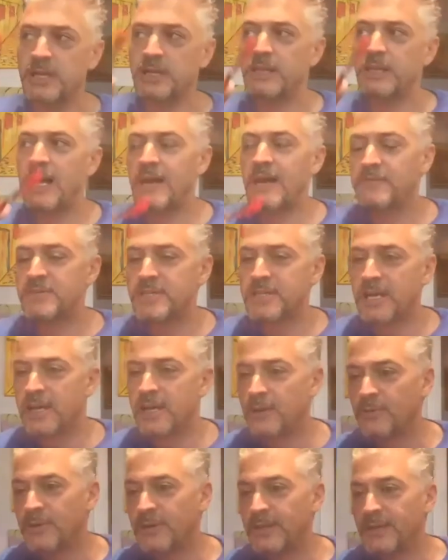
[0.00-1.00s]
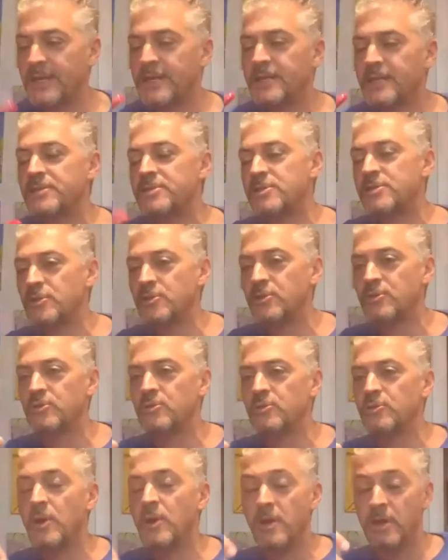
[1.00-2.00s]
lifestyle related
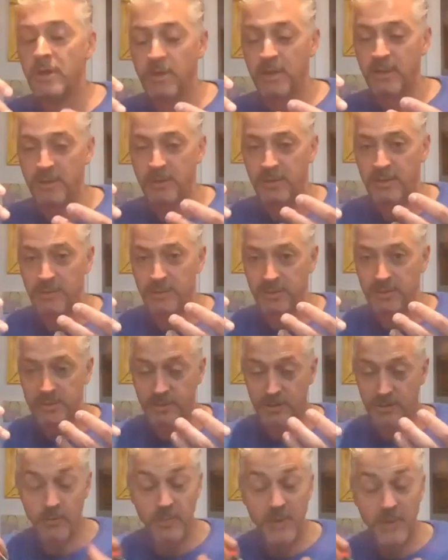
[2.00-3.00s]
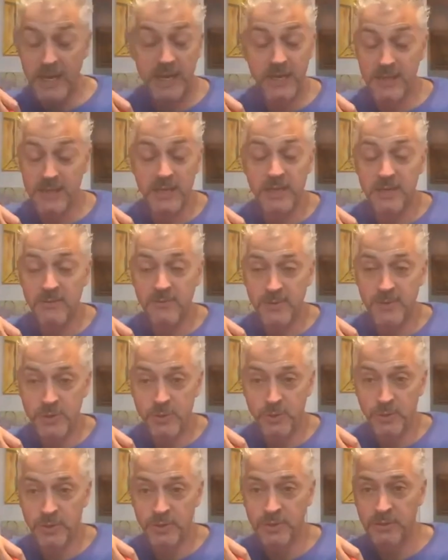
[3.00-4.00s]
to me, the
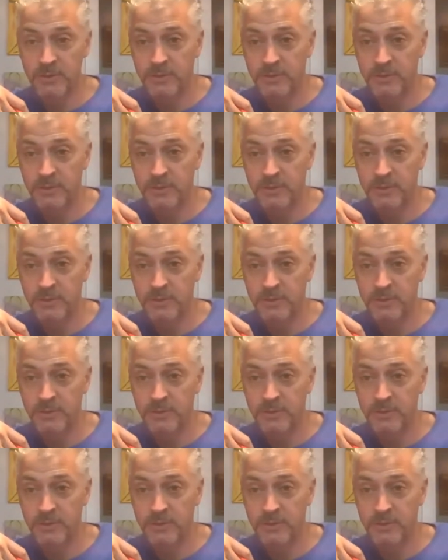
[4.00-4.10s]
individual?